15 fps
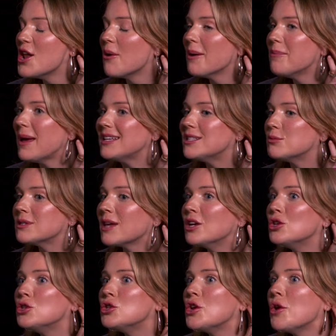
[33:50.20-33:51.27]
No, I basically was like,
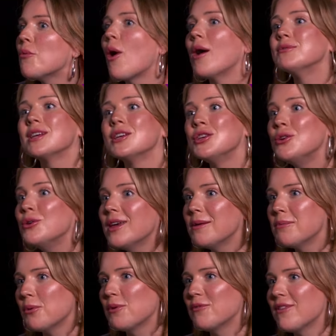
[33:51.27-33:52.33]
do you know what? I was like, you
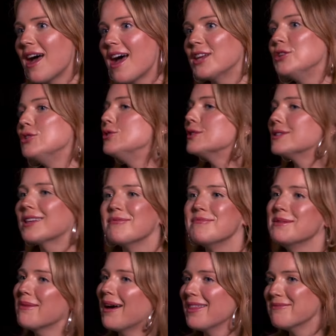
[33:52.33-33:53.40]
keep all of that. You just give
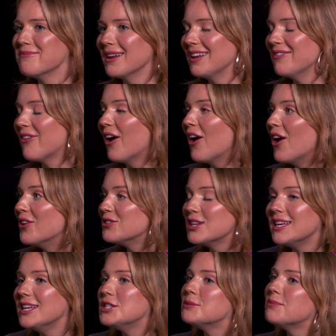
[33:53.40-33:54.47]
me back the money for half. So
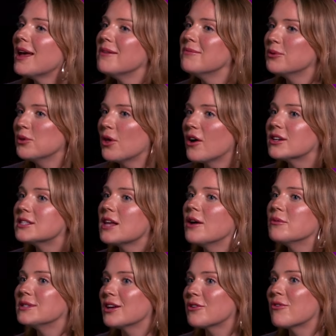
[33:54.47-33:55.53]
he just paid me all the half, because I
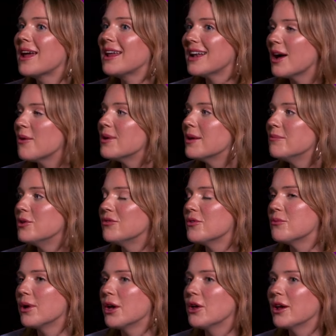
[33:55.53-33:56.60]
was like, great, now when I move on
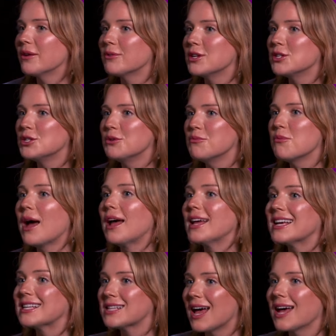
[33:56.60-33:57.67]
my own, I'm going to do
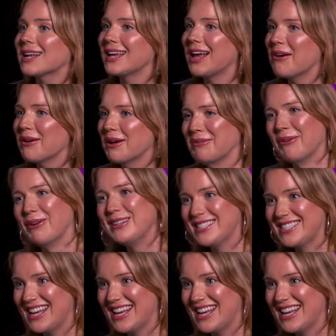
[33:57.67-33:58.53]
exactly how I want